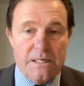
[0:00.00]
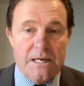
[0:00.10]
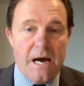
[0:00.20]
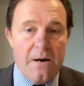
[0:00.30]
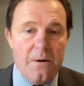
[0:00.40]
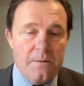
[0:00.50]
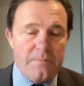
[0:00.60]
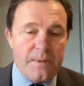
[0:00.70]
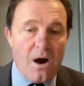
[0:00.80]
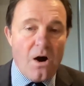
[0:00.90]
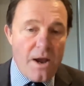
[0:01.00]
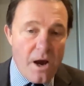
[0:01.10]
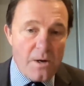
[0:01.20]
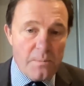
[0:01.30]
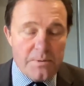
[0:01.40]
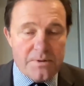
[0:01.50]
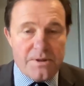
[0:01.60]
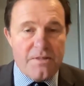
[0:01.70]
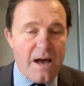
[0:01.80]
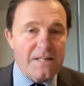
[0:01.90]
Now, I hope
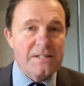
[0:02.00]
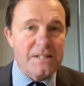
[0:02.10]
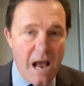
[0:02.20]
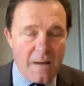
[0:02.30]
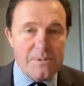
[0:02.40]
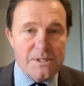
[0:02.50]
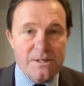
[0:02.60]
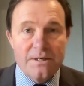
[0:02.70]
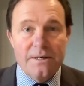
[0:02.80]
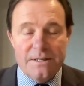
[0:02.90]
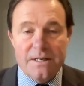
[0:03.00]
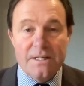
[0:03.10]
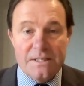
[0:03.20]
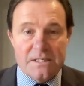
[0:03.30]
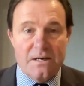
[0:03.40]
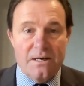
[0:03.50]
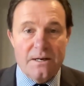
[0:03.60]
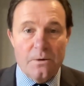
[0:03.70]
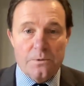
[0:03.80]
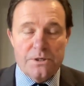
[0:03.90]
that that is absolutely the least
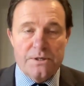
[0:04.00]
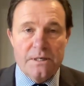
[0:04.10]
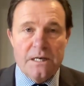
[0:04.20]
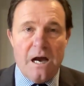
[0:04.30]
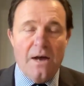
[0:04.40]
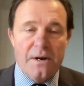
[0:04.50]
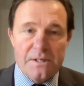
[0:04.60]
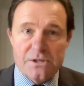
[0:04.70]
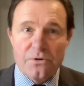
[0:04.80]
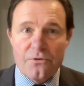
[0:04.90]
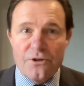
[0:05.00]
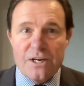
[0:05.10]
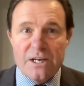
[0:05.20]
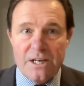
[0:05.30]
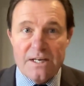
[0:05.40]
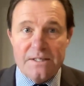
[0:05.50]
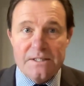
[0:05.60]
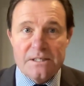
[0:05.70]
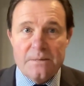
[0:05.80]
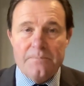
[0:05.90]
likely option. And I sort of think it
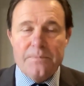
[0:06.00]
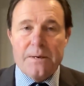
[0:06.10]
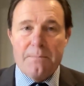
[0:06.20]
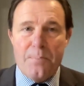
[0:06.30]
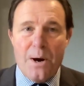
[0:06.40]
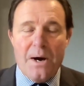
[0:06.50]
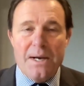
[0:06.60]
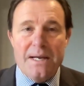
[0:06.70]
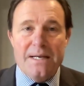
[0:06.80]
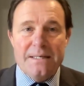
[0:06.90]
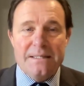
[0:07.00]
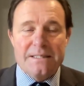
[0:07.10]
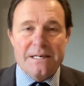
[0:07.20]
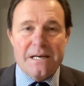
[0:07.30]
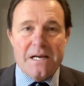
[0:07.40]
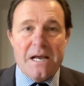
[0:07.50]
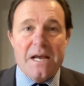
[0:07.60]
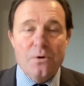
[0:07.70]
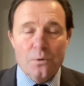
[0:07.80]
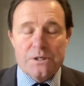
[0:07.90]
is, but
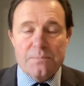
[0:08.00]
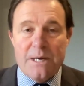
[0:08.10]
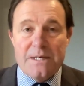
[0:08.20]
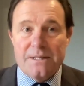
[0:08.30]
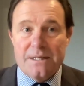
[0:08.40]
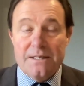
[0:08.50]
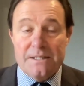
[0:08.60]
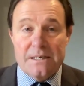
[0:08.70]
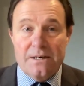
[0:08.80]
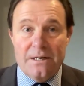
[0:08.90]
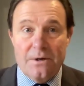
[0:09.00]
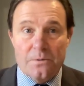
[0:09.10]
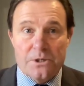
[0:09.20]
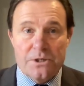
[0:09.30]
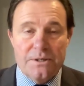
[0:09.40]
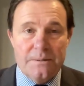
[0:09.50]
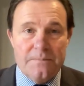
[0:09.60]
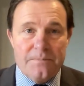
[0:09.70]
in order to make it the least likely option,